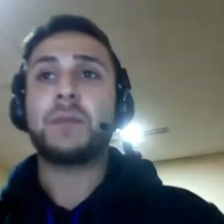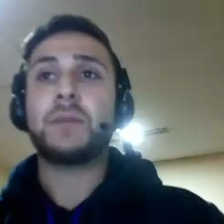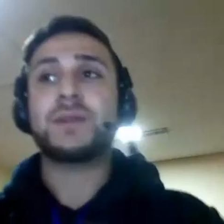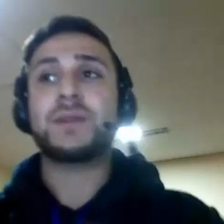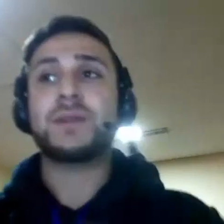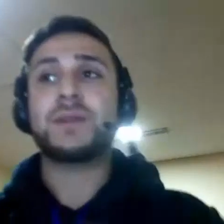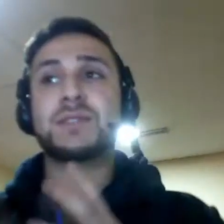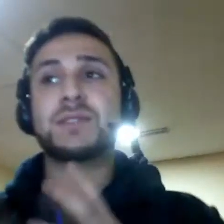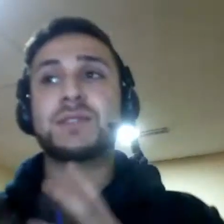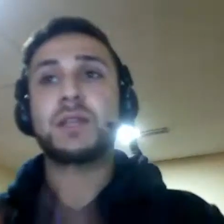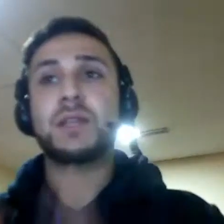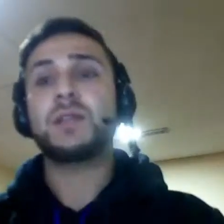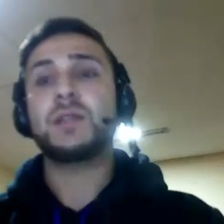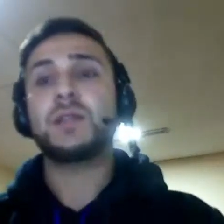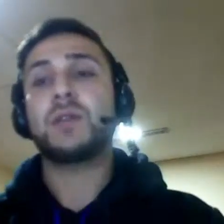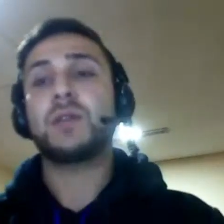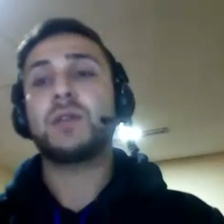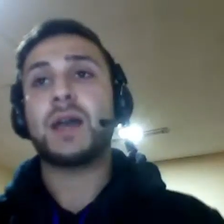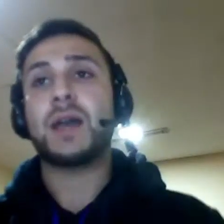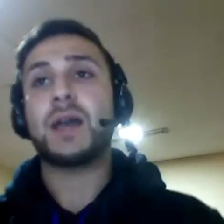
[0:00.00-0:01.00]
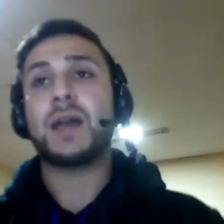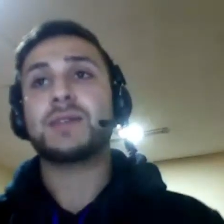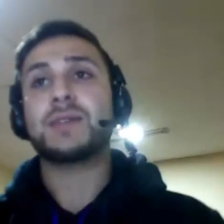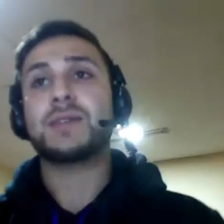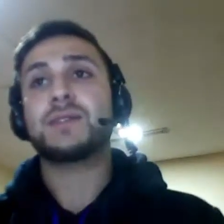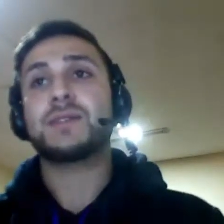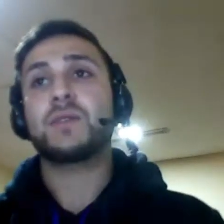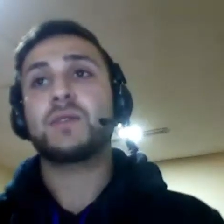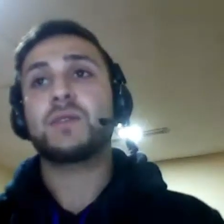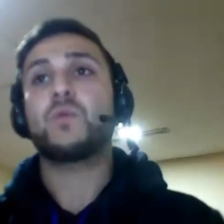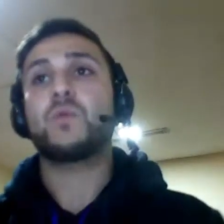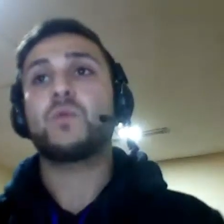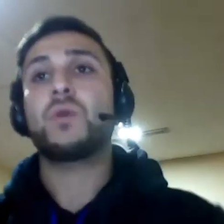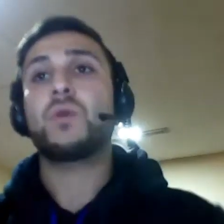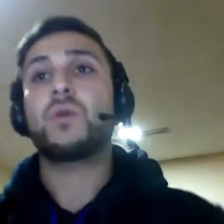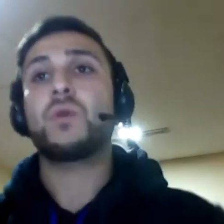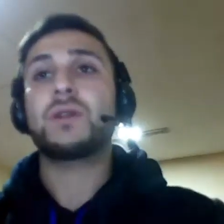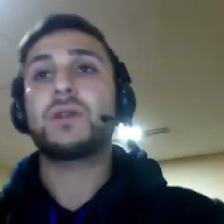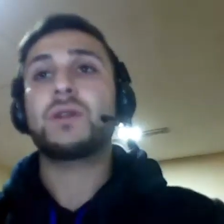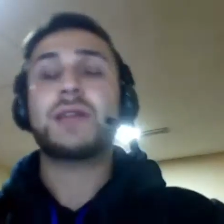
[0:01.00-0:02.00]
something that I must
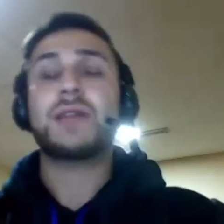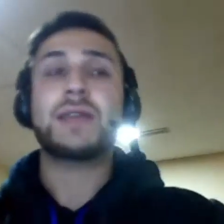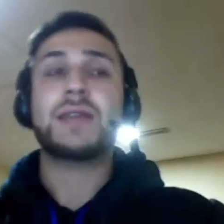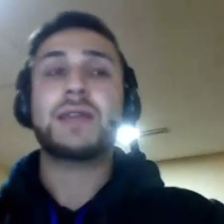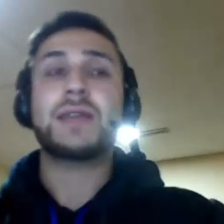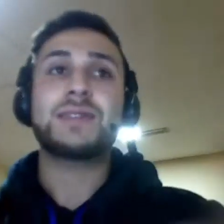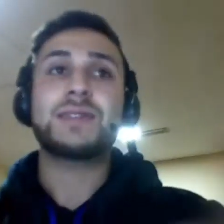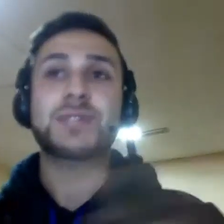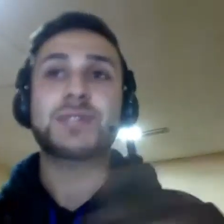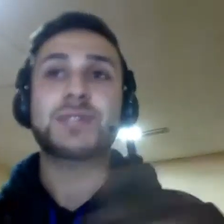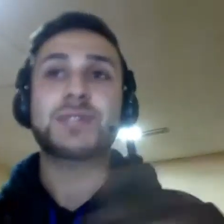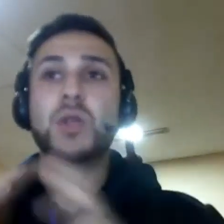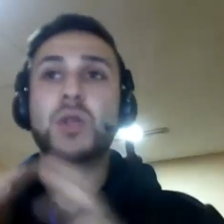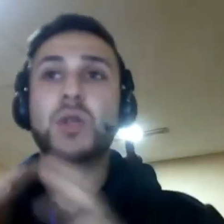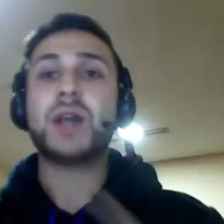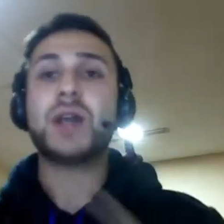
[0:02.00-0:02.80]
tell you guys,